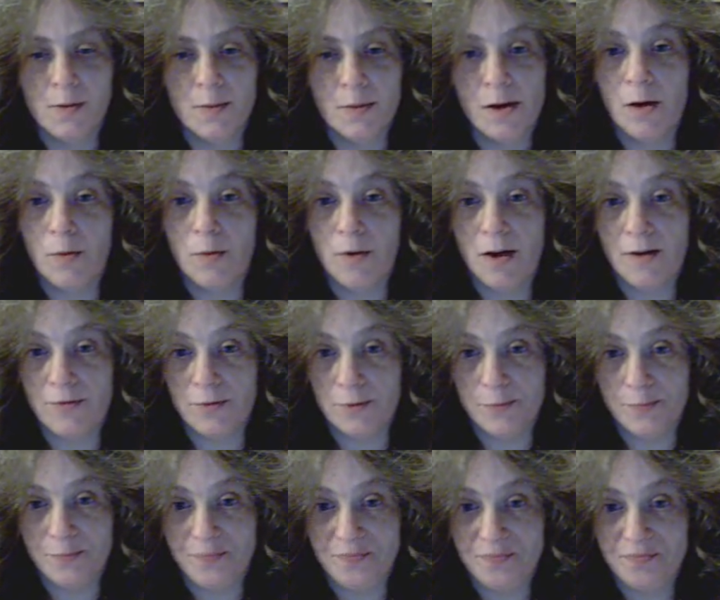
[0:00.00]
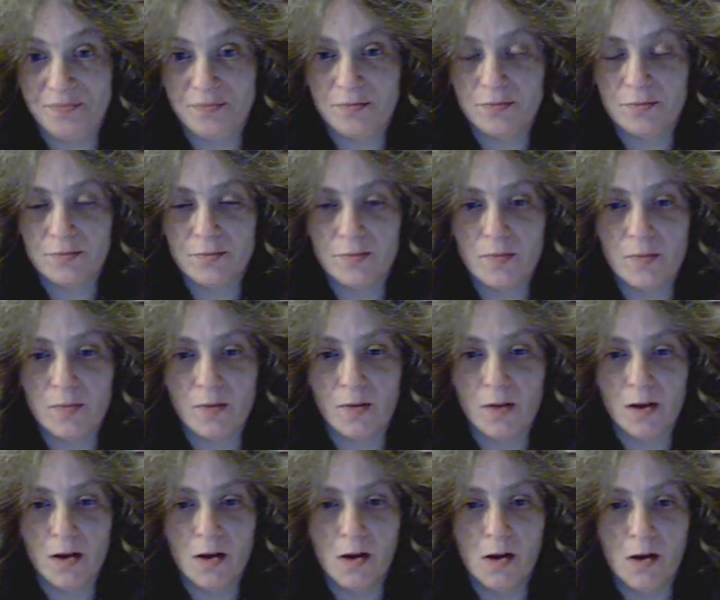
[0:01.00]
However,
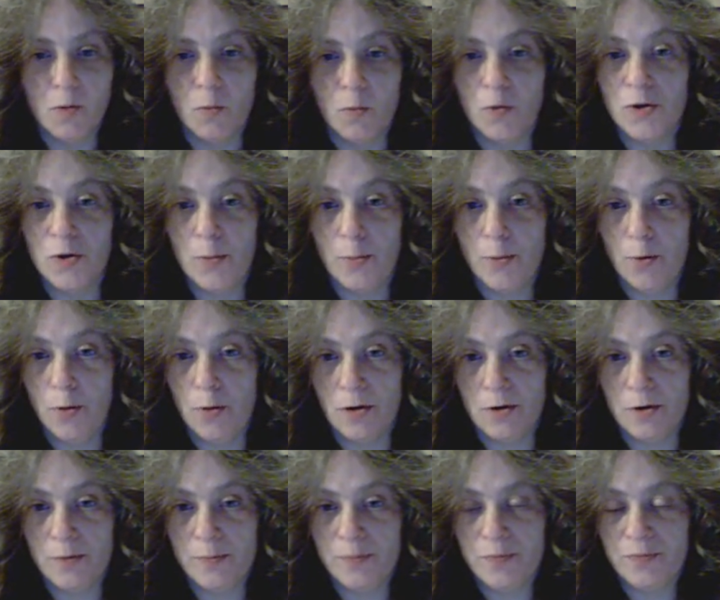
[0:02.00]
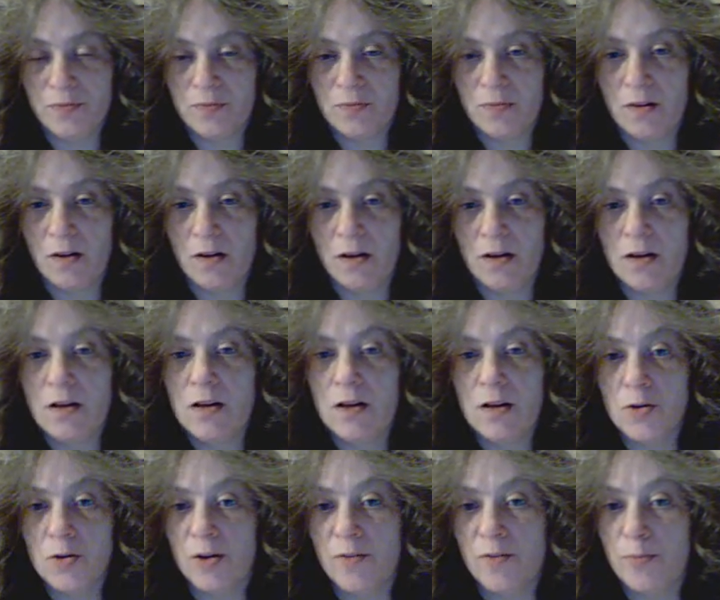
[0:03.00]
when you're poor
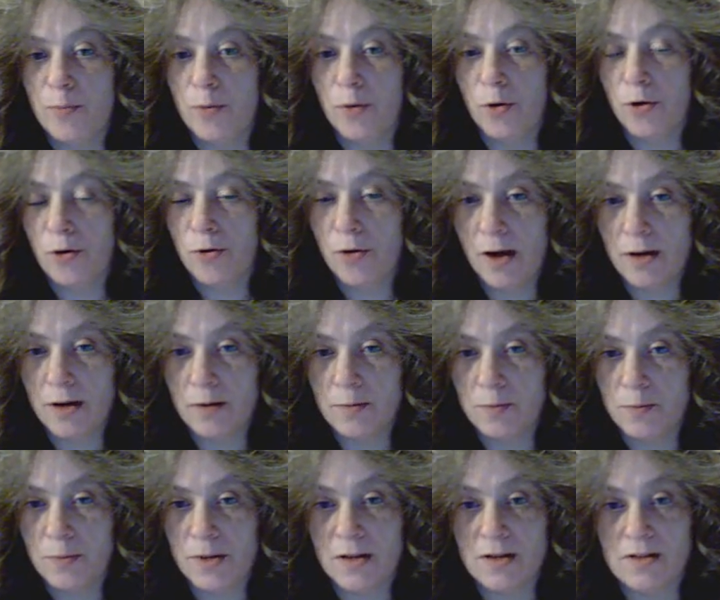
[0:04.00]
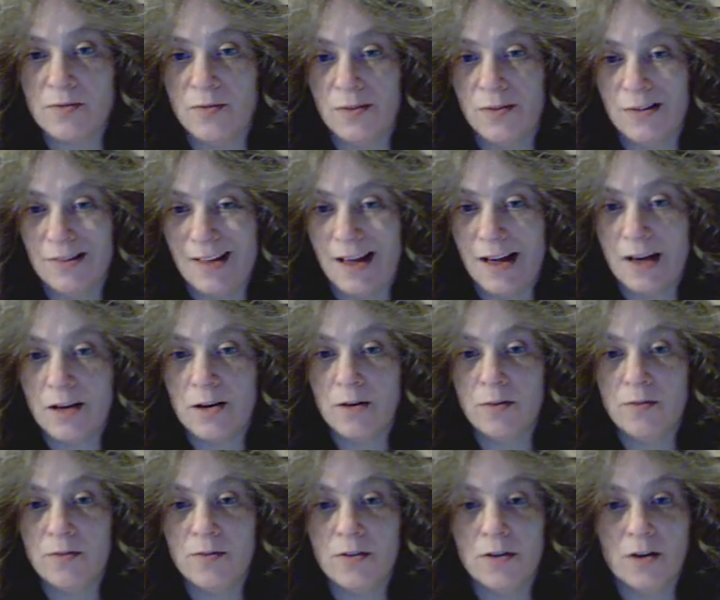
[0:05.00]
and you have poor credit because of a lack
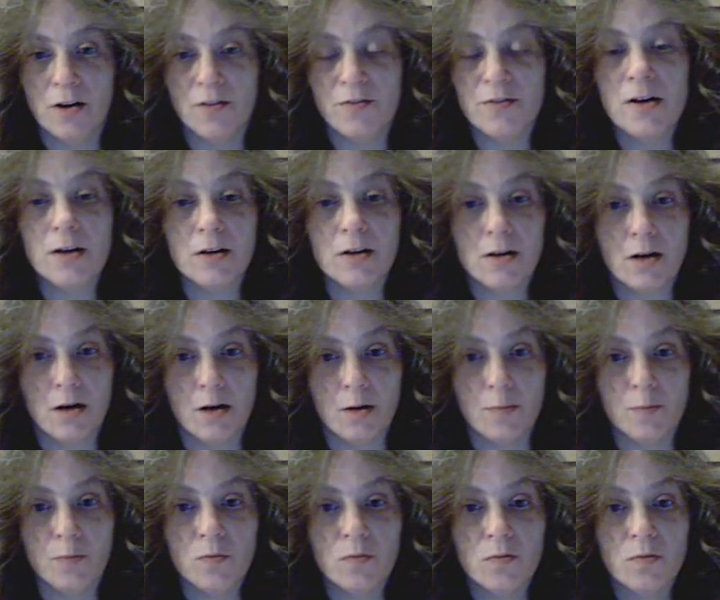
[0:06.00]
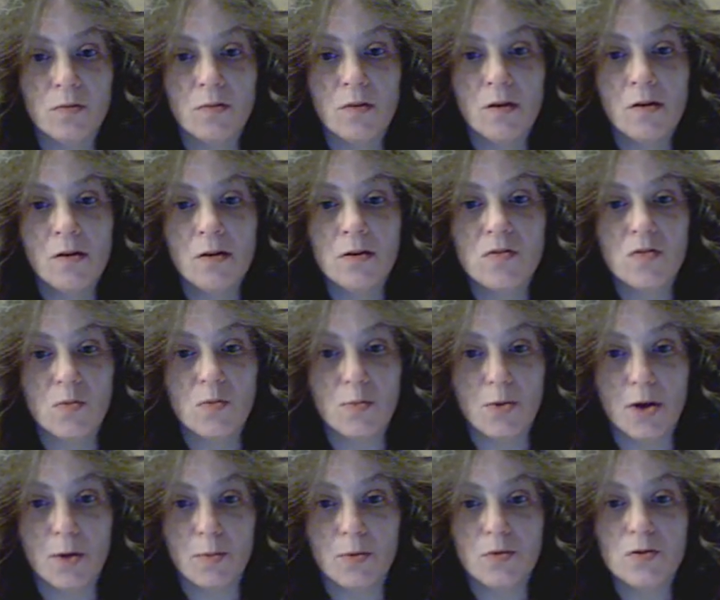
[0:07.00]
of enough income to
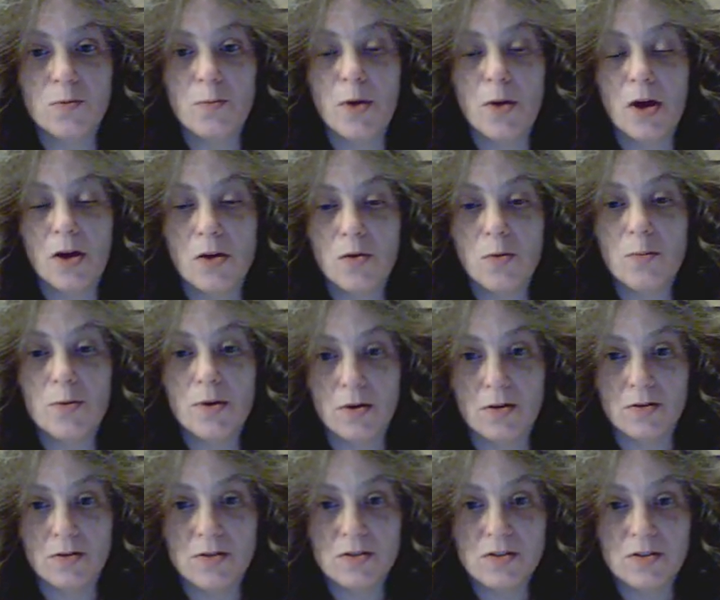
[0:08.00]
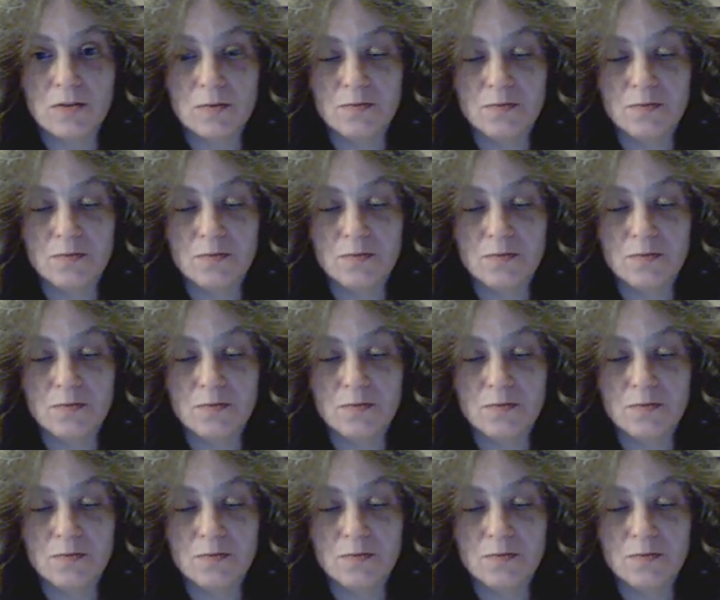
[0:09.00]
be able to pay your bills,